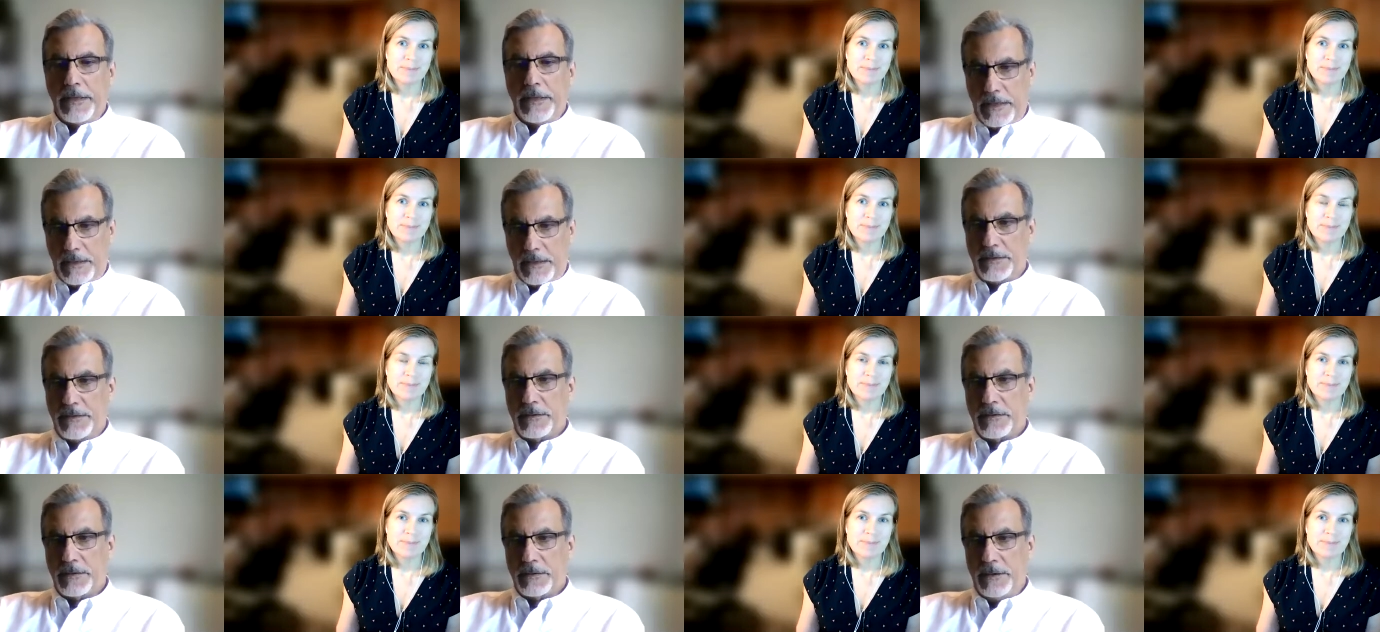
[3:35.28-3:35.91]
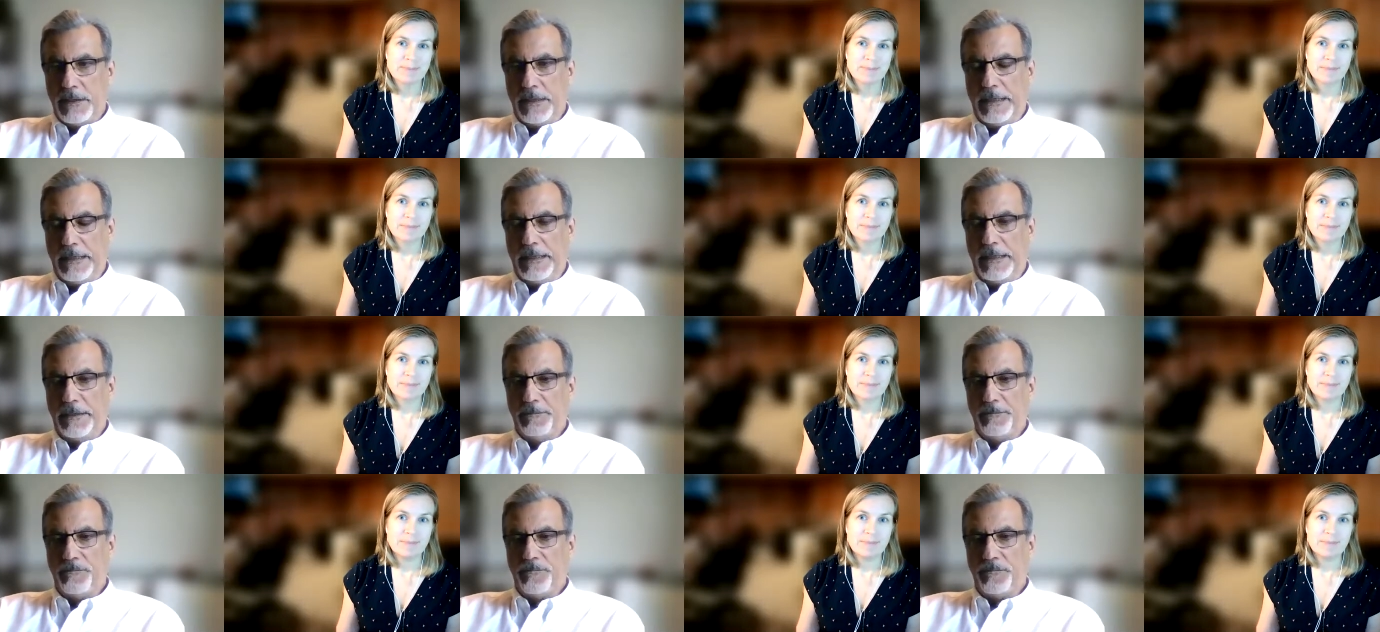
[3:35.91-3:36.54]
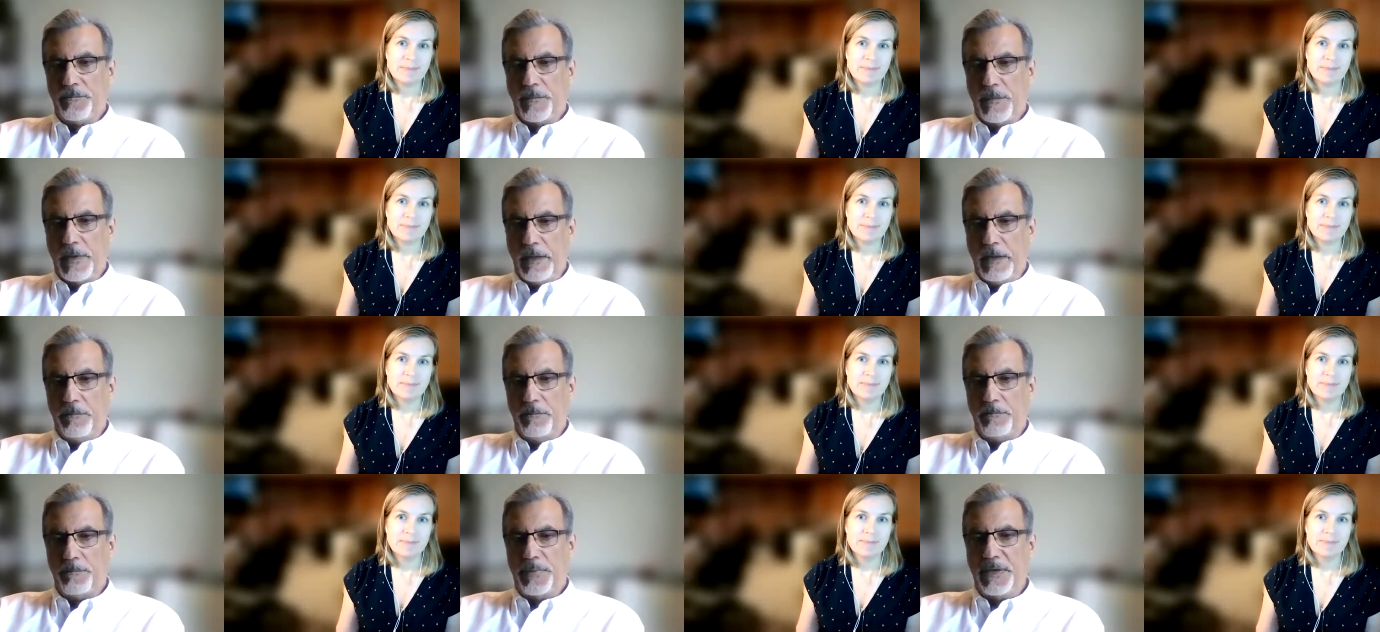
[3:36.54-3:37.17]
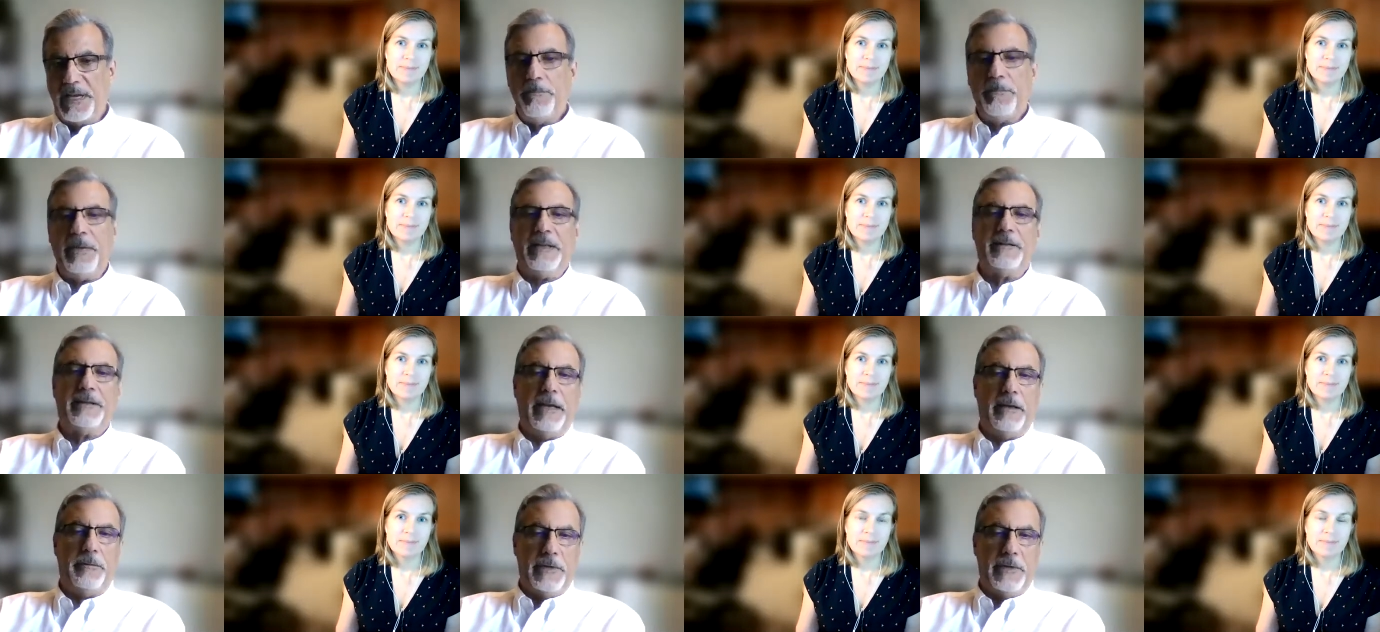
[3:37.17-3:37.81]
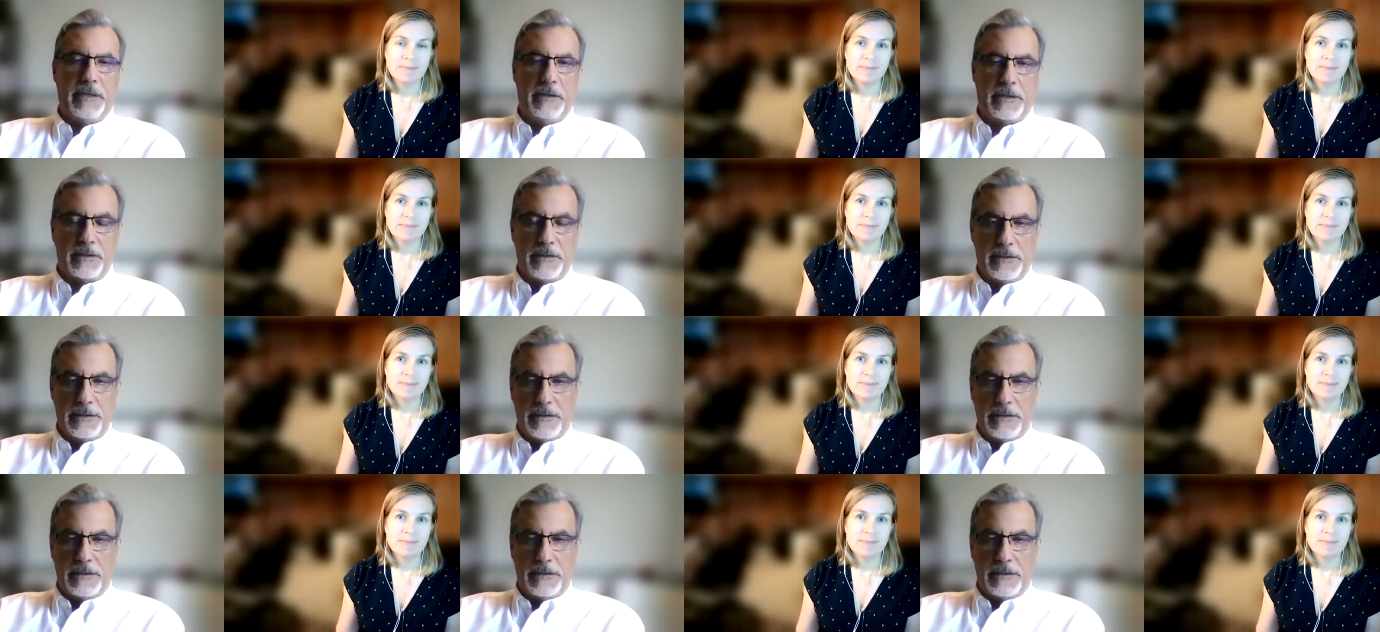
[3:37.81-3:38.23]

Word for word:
Speaker 1: Yes. Um, Pre pandemic,